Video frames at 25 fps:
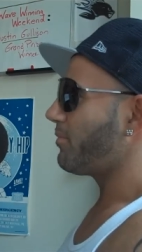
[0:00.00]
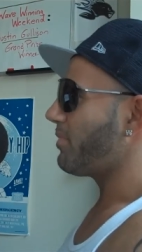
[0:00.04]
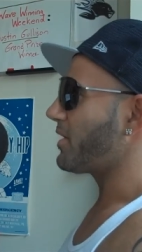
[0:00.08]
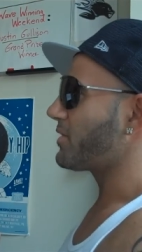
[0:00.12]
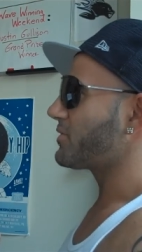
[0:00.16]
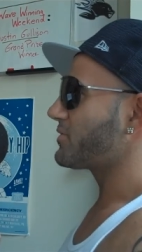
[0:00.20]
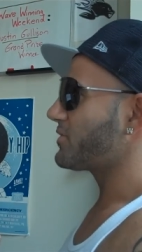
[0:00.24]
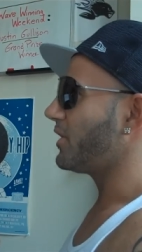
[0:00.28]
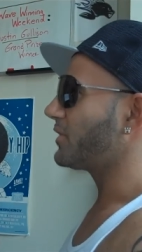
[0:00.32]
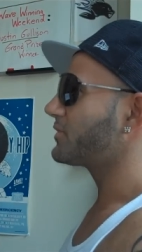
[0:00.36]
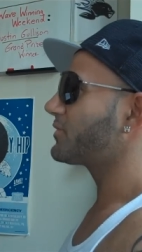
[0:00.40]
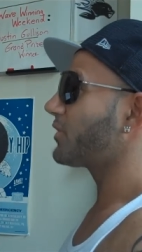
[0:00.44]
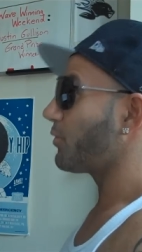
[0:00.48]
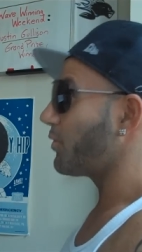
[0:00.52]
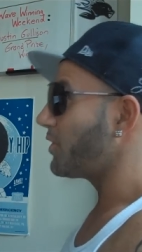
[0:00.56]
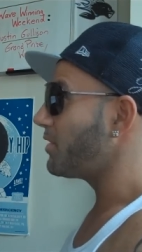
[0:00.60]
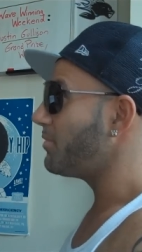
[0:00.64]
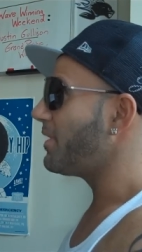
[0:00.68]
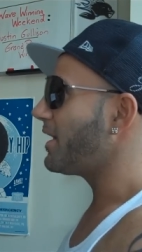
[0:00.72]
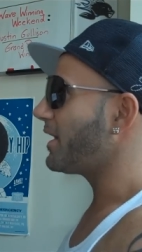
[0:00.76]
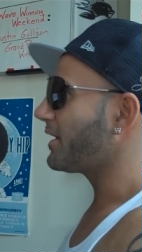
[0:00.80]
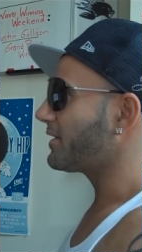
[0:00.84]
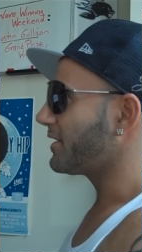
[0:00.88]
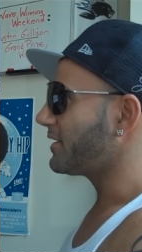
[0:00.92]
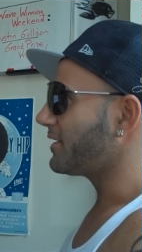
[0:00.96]
what better song to
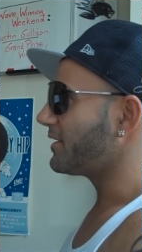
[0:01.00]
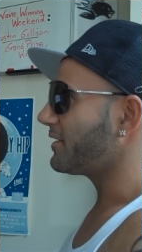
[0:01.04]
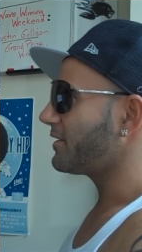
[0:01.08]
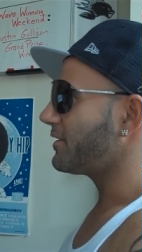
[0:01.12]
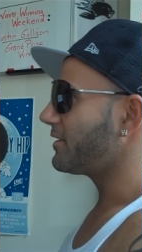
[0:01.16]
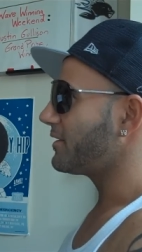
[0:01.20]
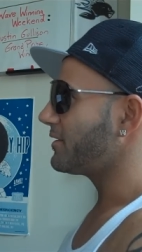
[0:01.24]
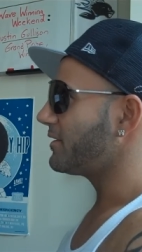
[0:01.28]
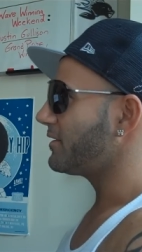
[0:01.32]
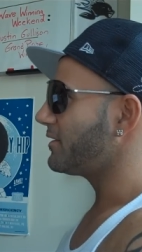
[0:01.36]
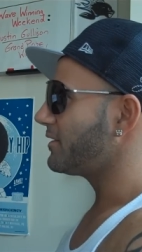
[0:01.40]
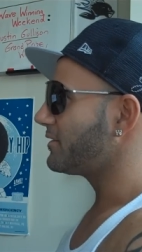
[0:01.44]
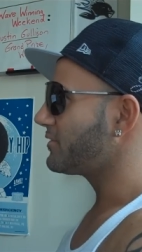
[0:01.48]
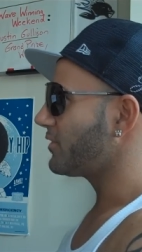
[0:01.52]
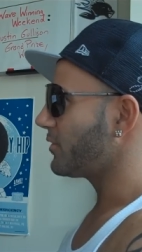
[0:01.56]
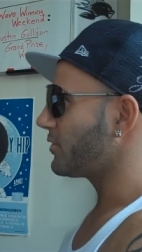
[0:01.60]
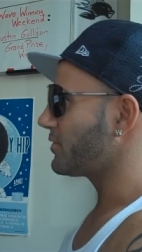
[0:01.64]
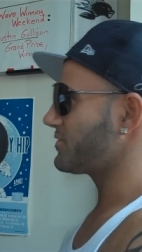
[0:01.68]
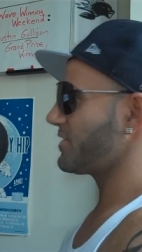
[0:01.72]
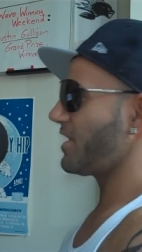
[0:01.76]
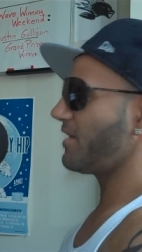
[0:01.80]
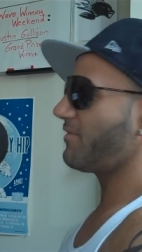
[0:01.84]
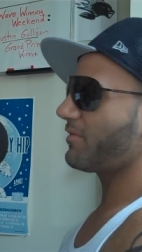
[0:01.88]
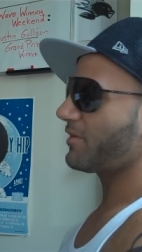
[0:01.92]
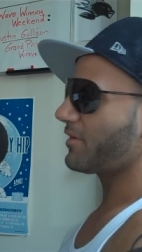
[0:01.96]
remake than uh,
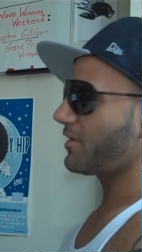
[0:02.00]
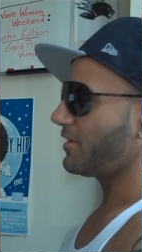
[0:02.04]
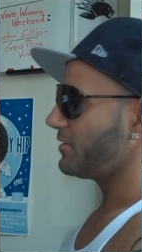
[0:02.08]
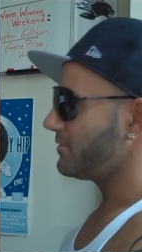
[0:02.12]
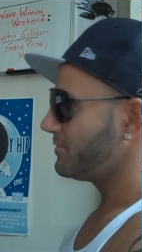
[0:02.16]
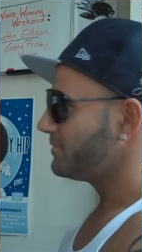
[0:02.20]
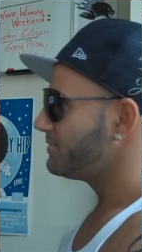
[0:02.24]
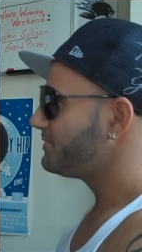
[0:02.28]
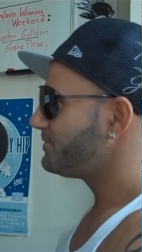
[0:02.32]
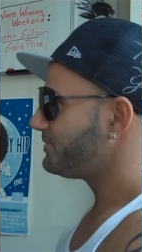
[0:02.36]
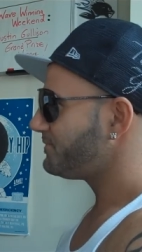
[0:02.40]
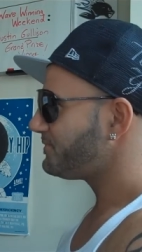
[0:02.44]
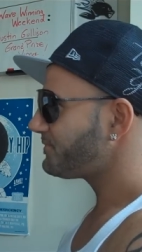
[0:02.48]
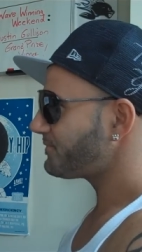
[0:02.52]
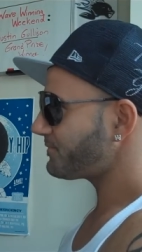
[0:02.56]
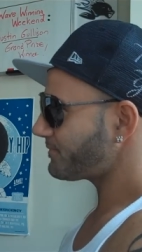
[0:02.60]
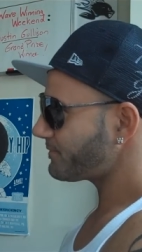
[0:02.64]
Toto's Africa? I